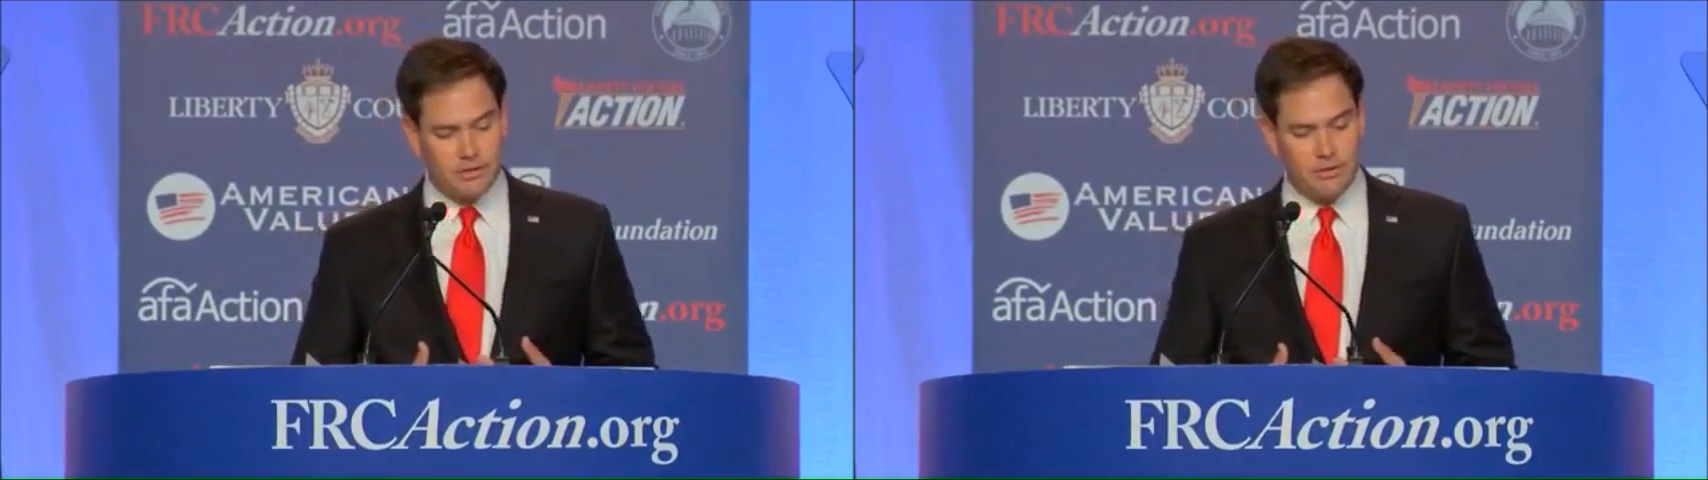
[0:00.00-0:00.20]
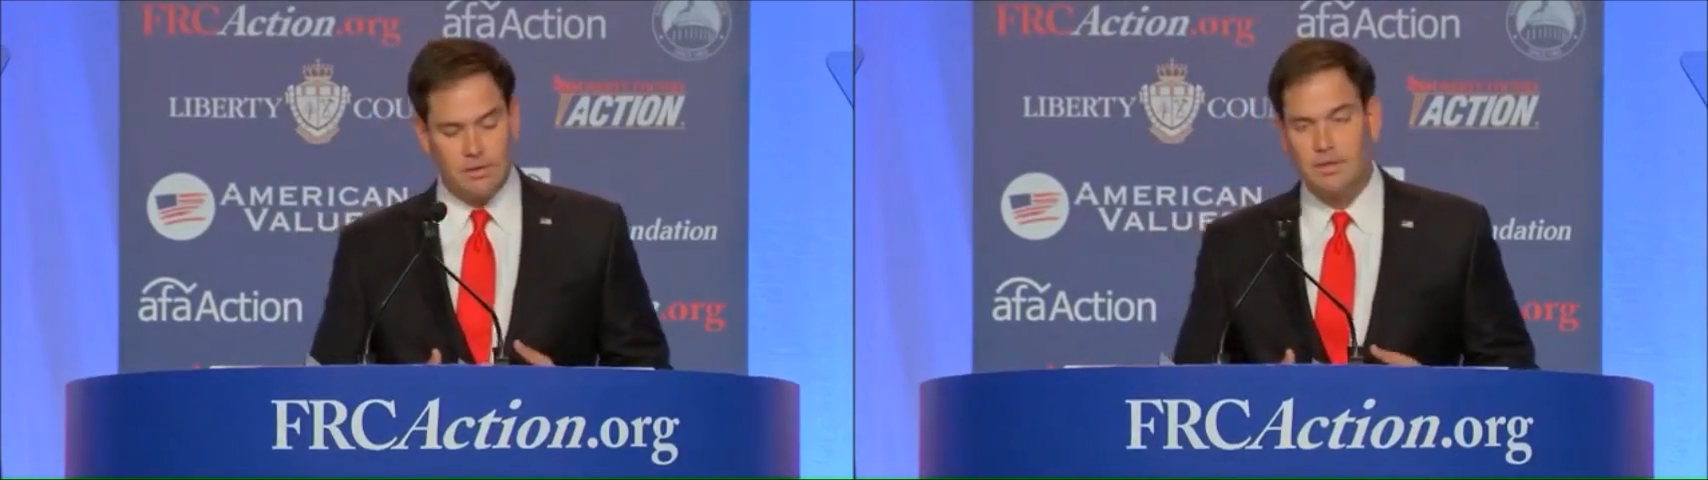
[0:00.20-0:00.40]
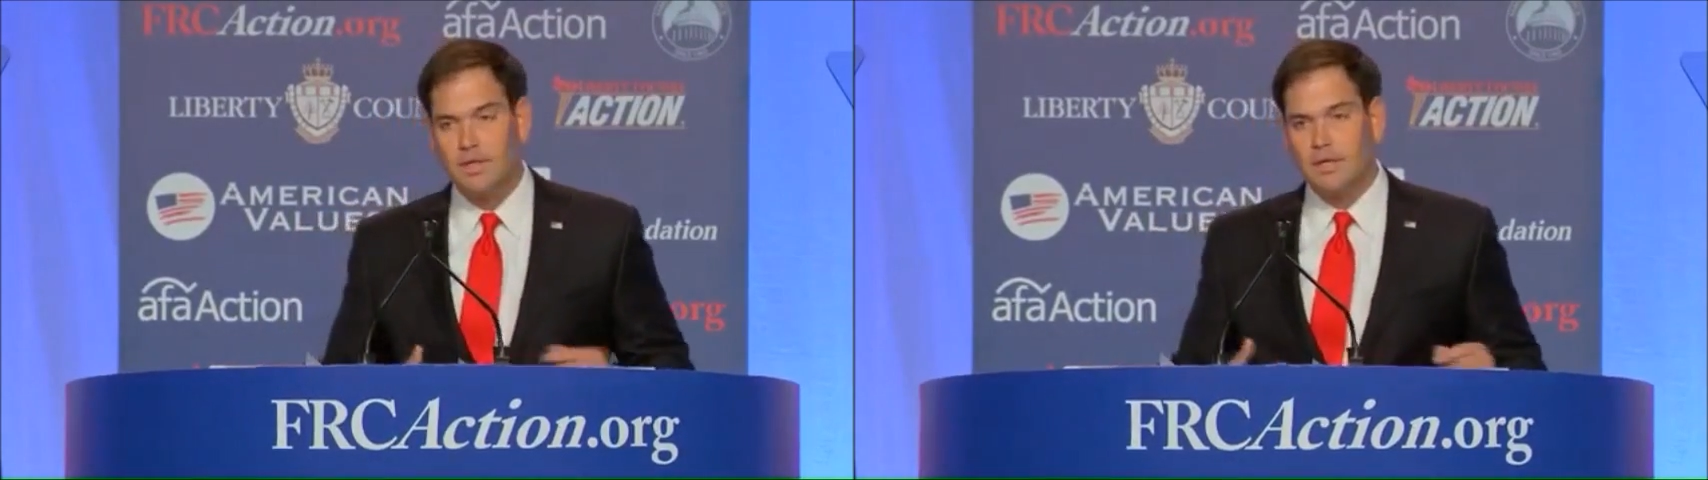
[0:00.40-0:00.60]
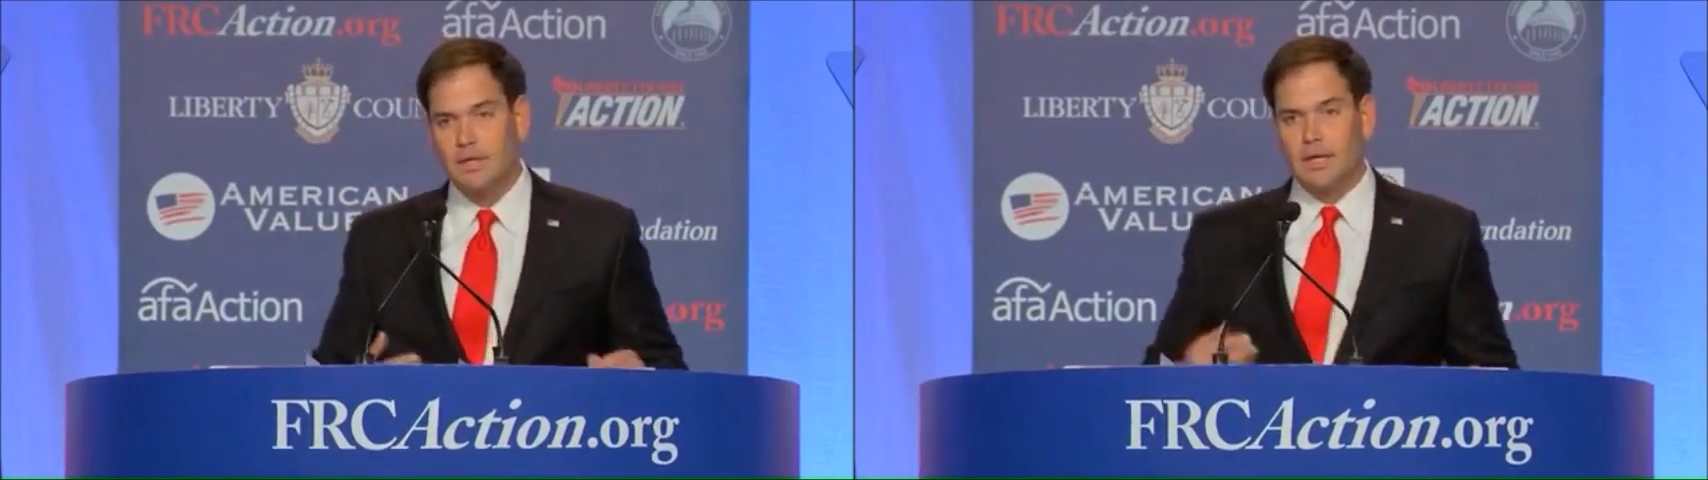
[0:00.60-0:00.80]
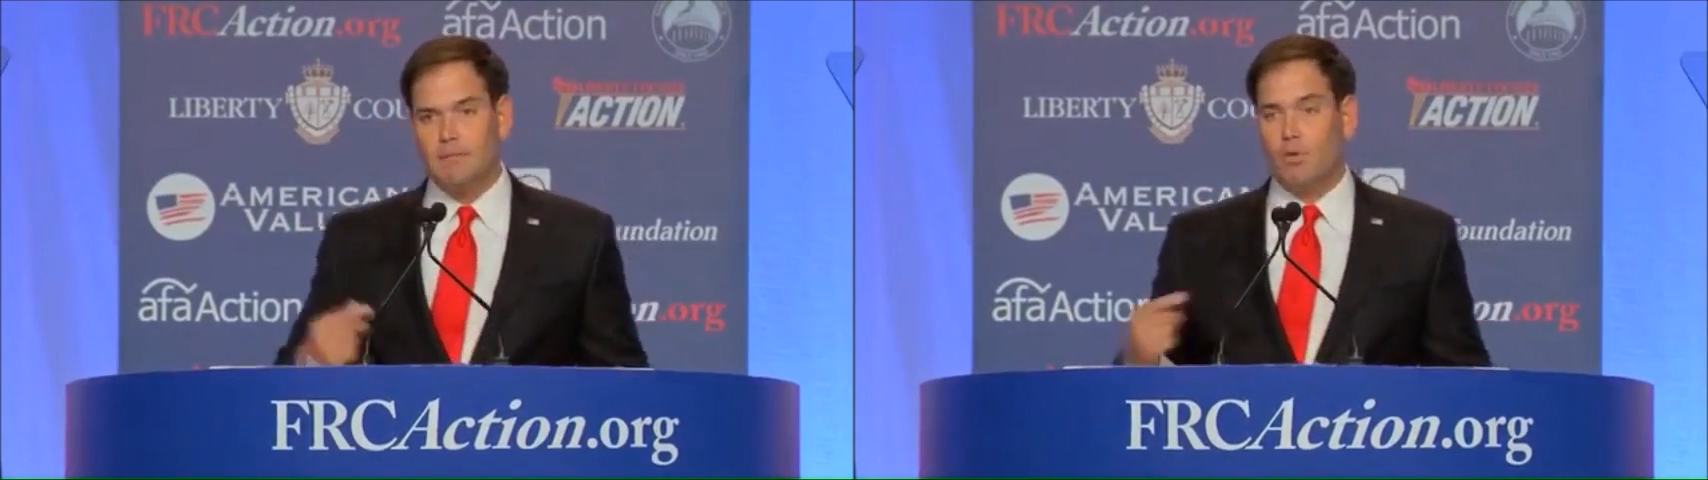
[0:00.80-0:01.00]

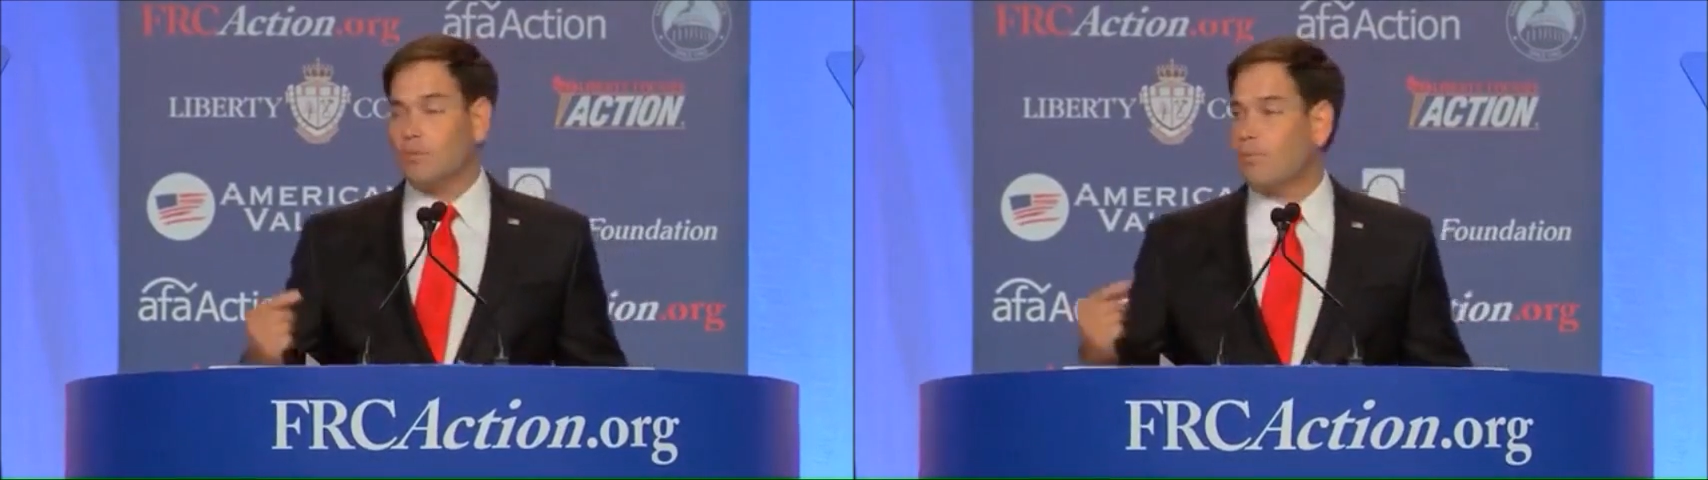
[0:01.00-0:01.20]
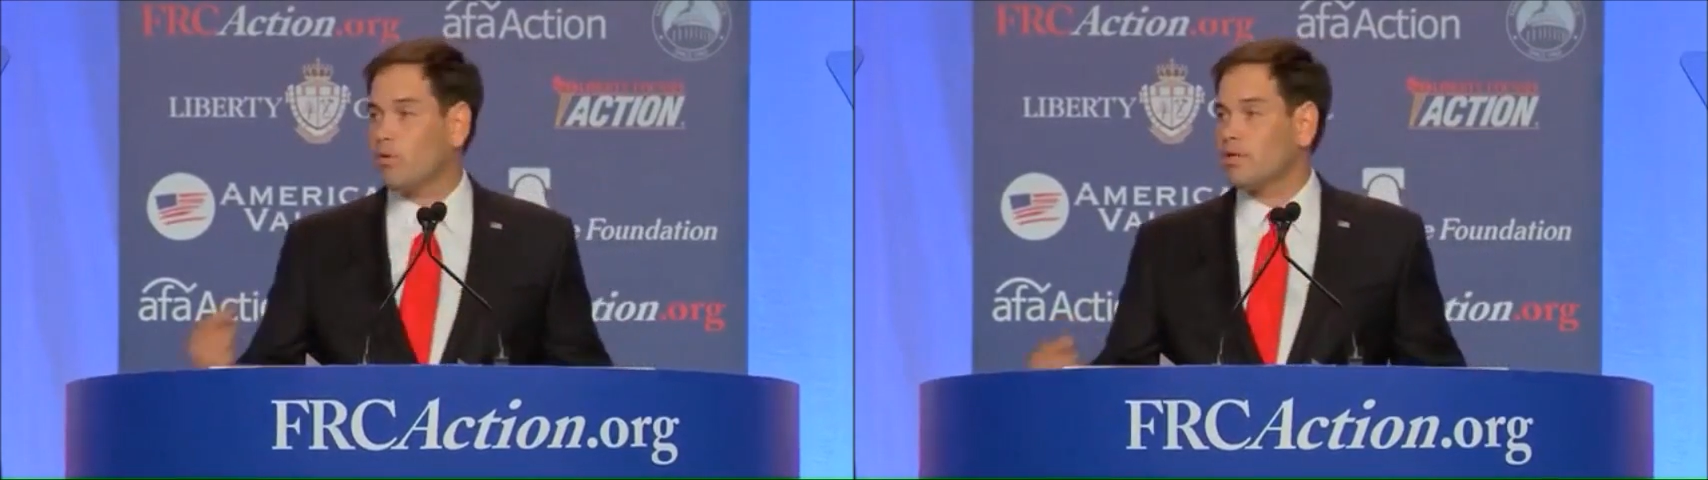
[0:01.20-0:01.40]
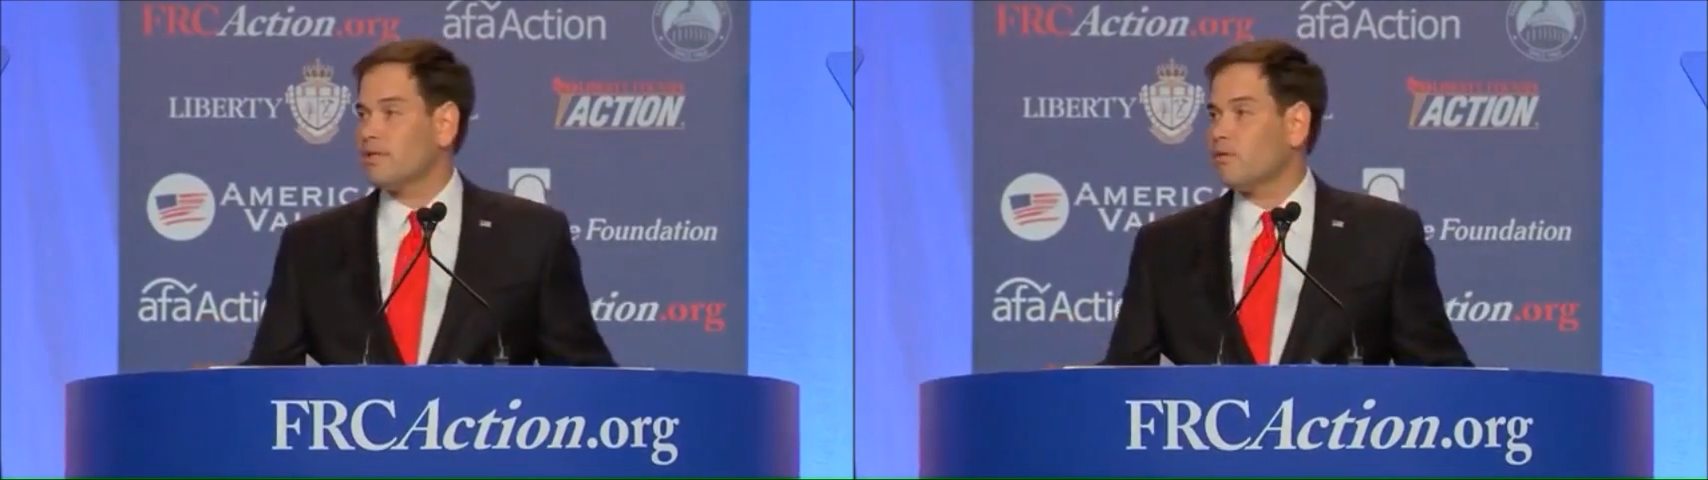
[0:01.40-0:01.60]
and more importantly,